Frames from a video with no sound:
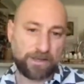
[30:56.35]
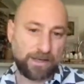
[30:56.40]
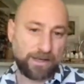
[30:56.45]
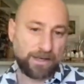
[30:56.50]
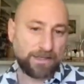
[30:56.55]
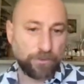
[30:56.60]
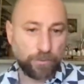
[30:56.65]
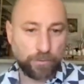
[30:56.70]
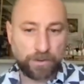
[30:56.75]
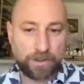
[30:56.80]

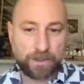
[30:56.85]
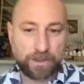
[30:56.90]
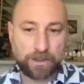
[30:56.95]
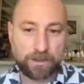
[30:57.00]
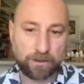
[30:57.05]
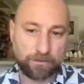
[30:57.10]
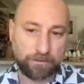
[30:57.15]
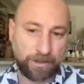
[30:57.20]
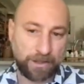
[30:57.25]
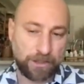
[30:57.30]
as
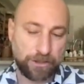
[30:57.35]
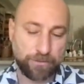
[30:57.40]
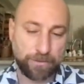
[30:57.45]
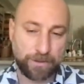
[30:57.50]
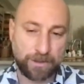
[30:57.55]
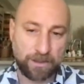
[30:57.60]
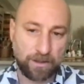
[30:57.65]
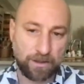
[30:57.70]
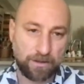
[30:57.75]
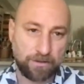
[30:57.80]
a
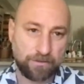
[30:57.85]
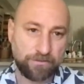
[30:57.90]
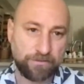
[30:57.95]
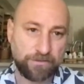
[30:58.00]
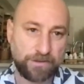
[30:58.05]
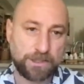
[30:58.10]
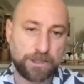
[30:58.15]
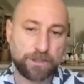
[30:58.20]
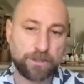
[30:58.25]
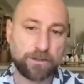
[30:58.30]
unique
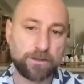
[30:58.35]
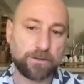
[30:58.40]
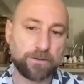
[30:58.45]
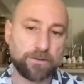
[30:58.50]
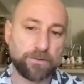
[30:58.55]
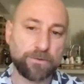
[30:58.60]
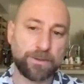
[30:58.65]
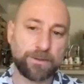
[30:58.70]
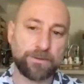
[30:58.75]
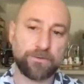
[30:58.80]
arrangement of
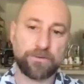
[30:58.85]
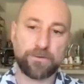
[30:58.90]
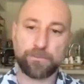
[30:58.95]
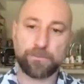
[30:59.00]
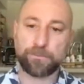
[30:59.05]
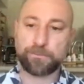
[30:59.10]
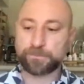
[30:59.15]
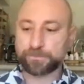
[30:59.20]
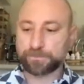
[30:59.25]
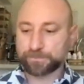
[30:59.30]

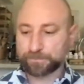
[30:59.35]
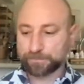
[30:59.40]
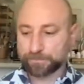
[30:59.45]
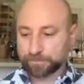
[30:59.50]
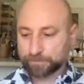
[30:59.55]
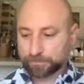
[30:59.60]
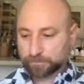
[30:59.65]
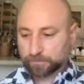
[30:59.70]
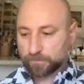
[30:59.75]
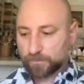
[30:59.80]
features.
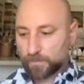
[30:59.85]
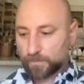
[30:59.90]
So